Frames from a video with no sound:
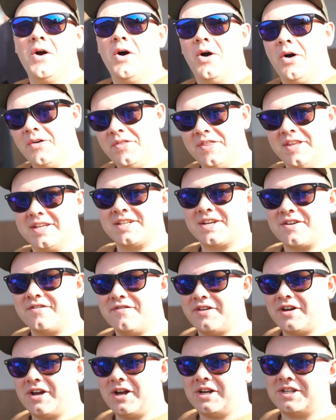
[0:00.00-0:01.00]
on this
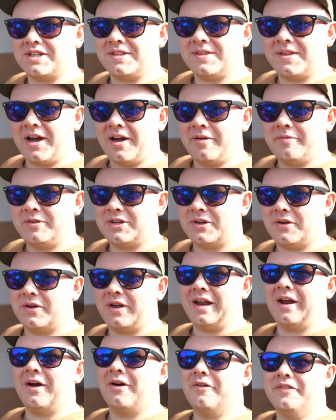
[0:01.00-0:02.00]
conversion that I'm
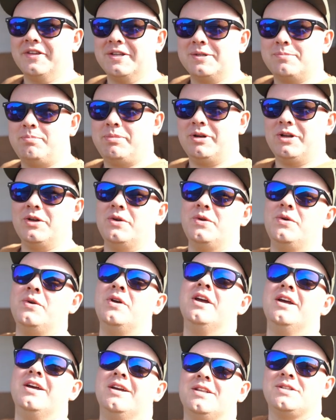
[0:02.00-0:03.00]
doing of this blue
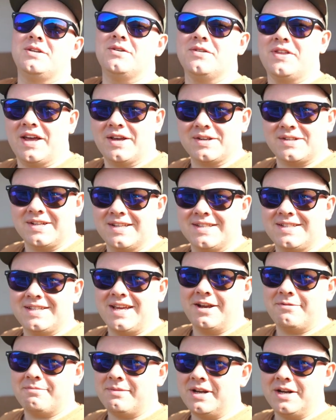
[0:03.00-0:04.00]

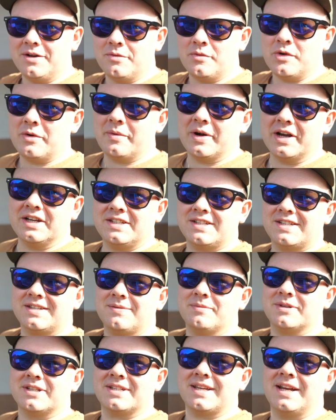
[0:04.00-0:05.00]
2010 medium
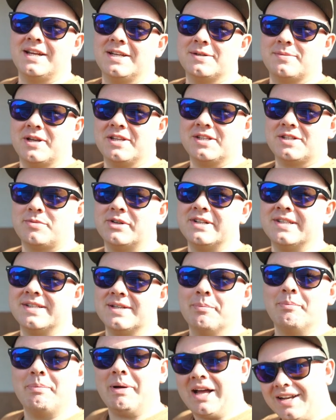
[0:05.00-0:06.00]
wheelbase Mercedes-Benz
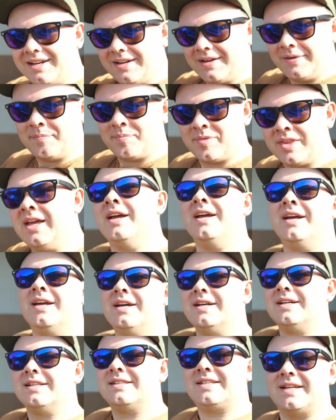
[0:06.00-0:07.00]
Sprinter. But
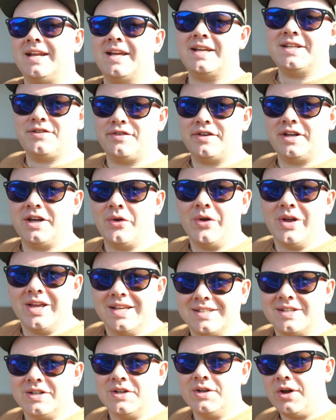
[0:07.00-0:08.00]
today's video
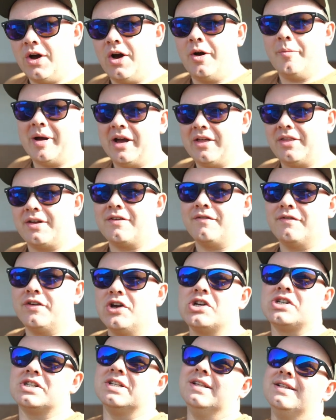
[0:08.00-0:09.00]
is not about the
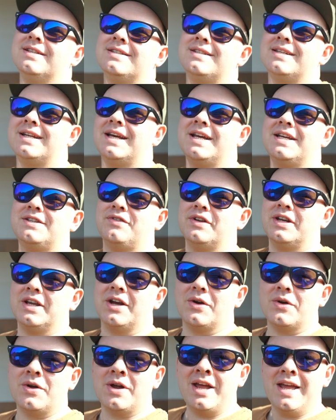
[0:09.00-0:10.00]
conversion. Today's
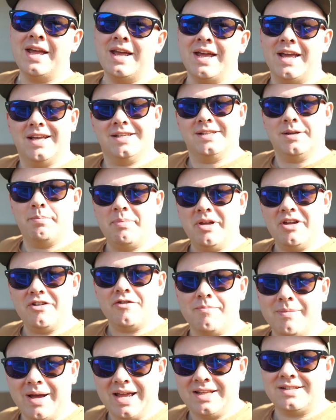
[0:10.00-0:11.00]
video is a bit
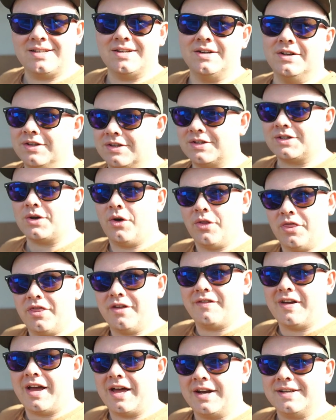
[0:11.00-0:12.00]
of maintenance on
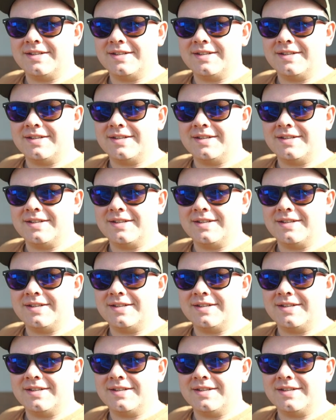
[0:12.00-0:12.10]
the van